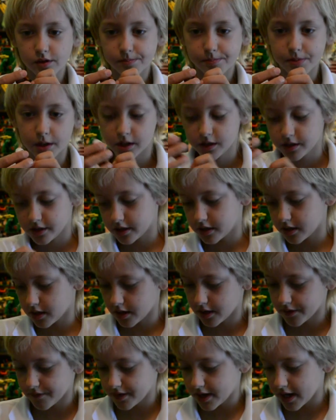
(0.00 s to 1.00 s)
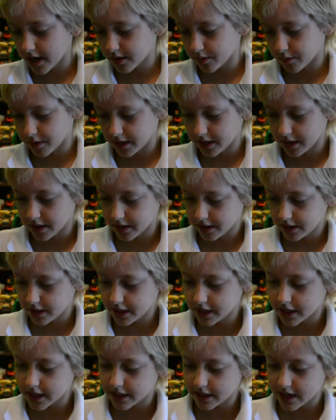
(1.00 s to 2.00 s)
person of an X-Wing does.
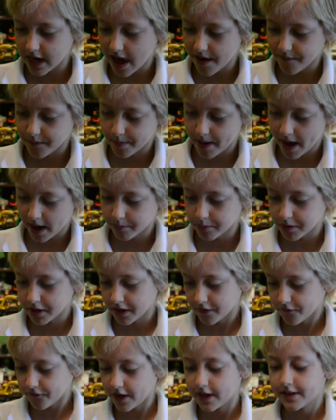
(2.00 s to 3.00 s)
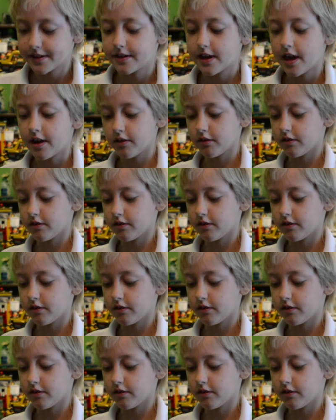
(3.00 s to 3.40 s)
He doesn't have a back printing face.